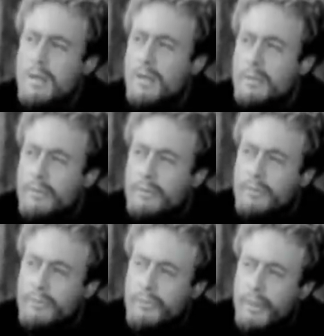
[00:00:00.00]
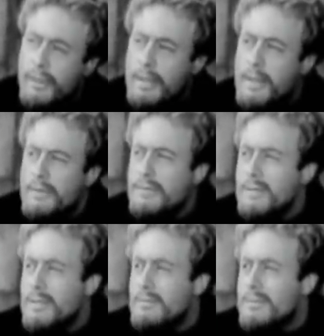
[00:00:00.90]
I have a feeling I've
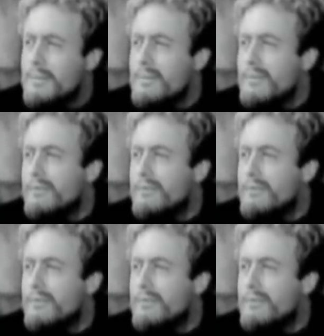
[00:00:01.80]
seen him somewhere